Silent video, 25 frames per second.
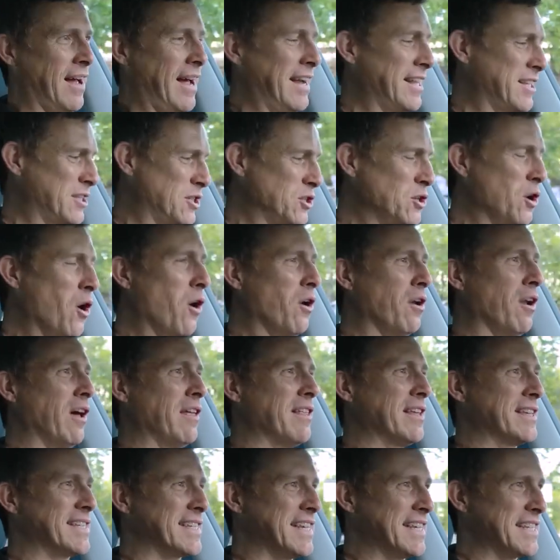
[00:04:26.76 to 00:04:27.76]
And it's not
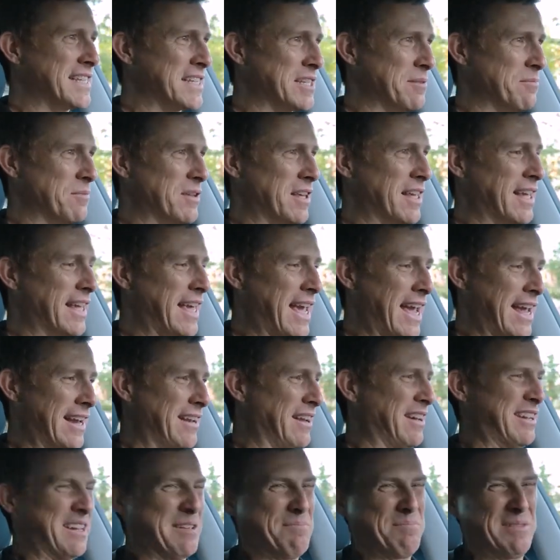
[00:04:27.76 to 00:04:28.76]
like the system that you get in
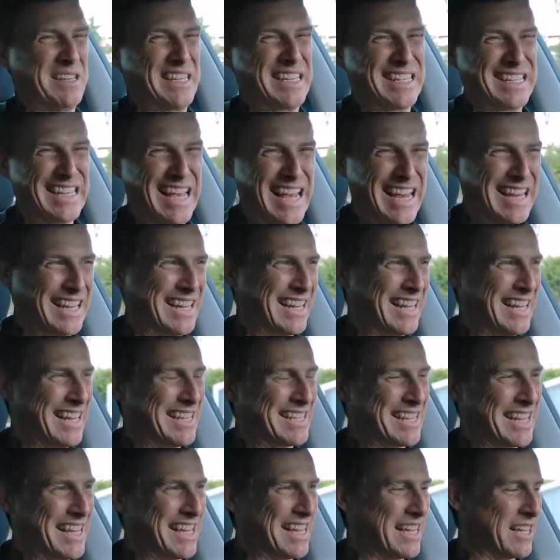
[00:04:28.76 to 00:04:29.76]
like a
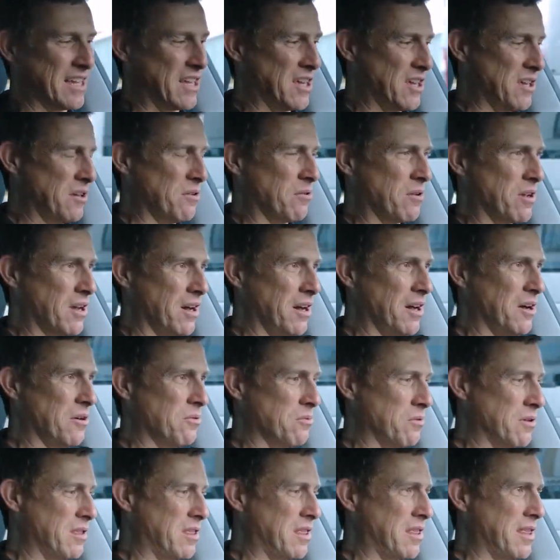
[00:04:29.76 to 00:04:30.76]
Mercedes EQ car
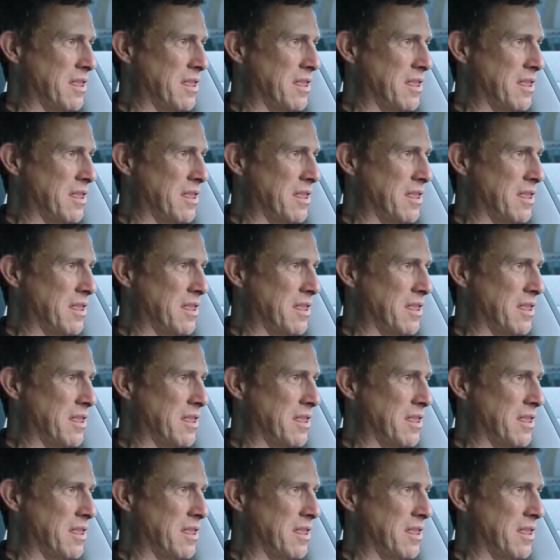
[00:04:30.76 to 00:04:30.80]
with